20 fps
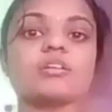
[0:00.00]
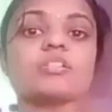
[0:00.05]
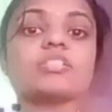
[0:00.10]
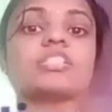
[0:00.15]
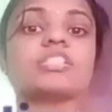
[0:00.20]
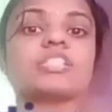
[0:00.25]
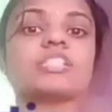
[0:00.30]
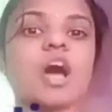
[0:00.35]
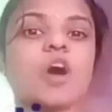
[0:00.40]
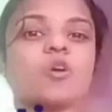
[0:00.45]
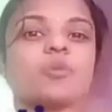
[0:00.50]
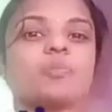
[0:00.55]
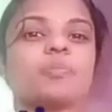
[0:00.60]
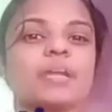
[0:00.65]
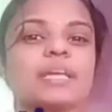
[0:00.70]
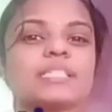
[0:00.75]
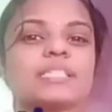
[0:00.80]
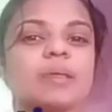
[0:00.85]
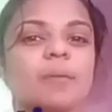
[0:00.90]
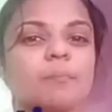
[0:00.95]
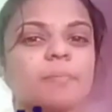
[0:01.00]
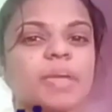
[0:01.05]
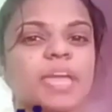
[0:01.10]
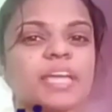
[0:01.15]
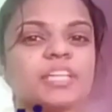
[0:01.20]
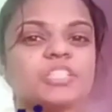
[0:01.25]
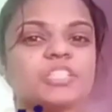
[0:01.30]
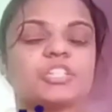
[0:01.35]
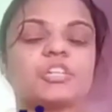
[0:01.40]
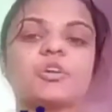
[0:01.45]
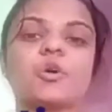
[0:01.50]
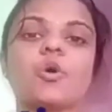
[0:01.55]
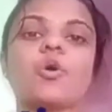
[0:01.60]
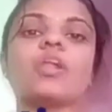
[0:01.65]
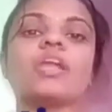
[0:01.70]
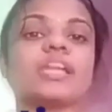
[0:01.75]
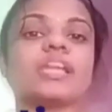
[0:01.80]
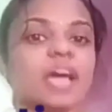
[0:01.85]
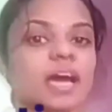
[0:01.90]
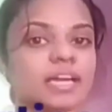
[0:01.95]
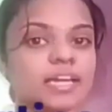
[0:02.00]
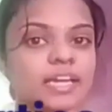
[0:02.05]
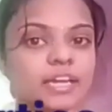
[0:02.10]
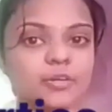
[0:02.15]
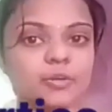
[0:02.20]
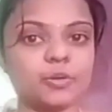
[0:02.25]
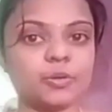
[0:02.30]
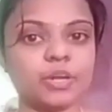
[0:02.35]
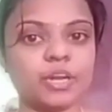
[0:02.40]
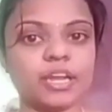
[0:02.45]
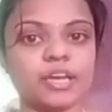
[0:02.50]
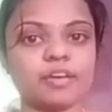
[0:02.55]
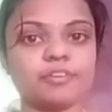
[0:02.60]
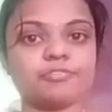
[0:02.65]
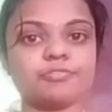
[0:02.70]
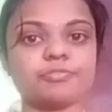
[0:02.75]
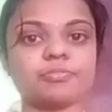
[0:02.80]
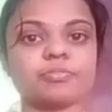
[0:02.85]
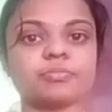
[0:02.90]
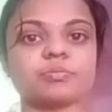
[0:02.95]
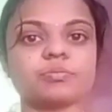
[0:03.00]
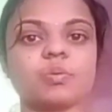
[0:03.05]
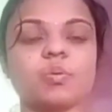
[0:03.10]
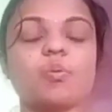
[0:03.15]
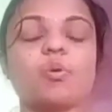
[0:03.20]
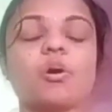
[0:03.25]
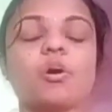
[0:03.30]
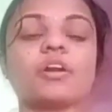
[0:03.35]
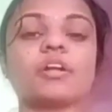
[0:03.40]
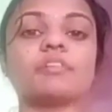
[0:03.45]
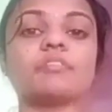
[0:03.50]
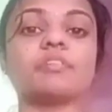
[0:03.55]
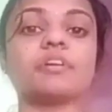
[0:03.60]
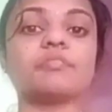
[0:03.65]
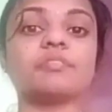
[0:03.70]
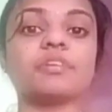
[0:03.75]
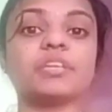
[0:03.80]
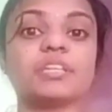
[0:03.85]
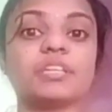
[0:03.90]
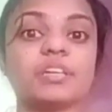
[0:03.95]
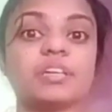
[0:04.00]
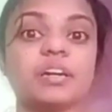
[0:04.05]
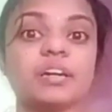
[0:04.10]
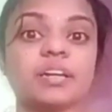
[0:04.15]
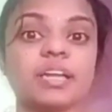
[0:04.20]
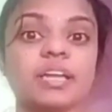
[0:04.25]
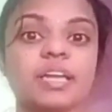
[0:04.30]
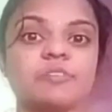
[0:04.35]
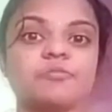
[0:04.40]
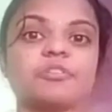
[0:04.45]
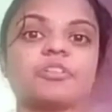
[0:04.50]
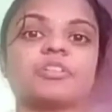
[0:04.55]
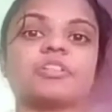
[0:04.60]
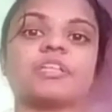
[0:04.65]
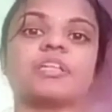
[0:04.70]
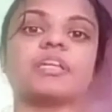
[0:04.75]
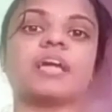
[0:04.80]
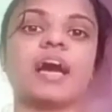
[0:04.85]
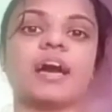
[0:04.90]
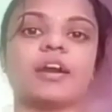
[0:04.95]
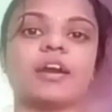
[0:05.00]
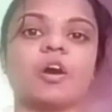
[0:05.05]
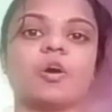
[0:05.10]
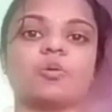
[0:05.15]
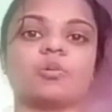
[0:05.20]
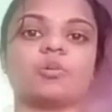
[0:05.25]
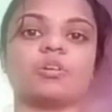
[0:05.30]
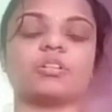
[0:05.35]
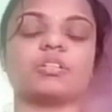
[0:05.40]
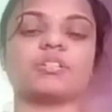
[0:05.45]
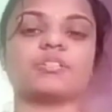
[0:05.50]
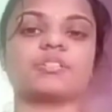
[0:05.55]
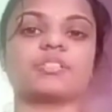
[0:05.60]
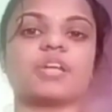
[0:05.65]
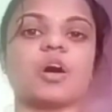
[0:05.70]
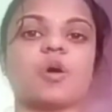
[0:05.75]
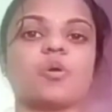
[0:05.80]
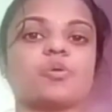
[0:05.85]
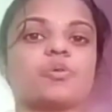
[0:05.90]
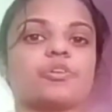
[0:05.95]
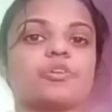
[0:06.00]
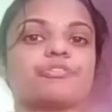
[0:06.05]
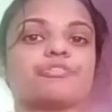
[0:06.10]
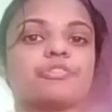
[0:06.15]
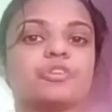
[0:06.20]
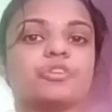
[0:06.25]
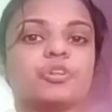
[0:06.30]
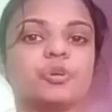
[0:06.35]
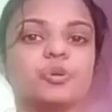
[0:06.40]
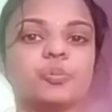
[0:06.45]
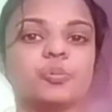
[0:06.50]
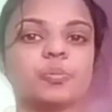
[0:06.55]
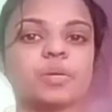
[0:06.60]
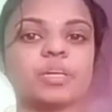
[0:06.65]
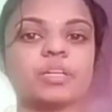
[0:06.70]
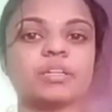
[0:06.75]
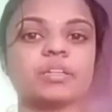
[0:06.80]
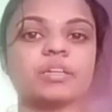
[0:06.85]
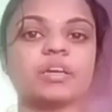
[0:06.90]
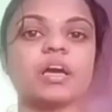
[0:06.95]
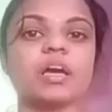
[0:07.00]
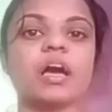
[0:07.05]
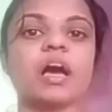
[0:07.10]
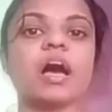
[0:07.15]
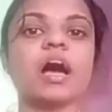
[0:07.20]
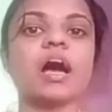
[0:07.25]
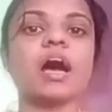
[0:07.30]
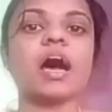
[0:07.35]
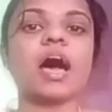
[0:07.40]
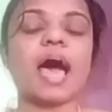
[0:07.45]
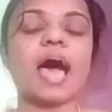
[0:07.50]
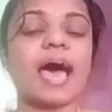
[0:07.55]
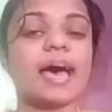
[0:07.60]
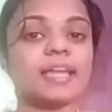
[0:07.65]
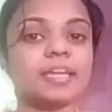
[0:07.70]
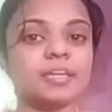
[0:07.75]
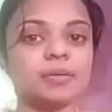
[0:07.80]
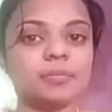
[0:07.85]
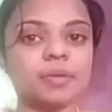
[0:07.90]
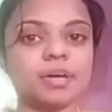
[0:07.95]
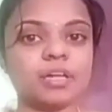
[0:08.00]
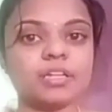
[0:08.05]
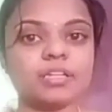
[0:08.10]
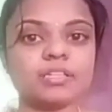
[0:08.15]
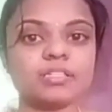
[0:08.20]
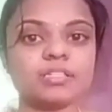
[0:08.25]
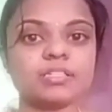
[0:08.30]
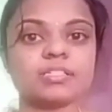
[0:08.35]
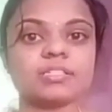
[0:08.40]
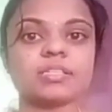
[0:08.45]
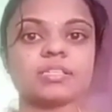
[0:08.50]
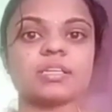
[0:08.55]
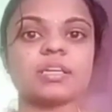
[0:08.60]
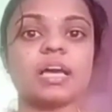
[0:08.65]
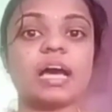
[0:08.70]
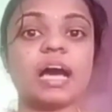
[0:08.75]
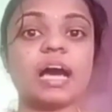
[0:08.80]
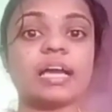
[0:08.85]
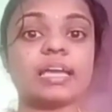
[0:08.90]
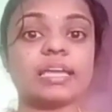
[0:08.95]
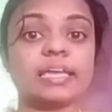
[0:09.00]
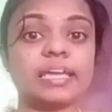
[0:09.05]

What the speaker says: Sound plays a major role in our day-to-day life. Whatever we hear, everything around, the sound of human, animals, a